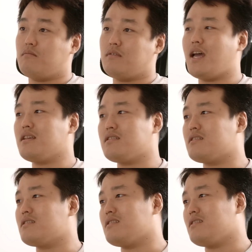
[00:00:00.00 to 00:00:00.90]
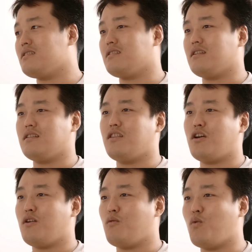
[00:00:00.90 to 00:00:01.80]
yes,
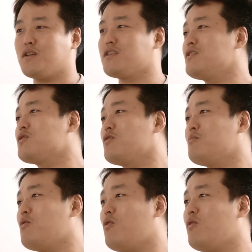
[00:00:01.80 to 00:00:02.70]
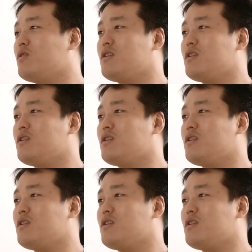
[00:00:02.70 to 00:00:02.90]
there was an internal mole.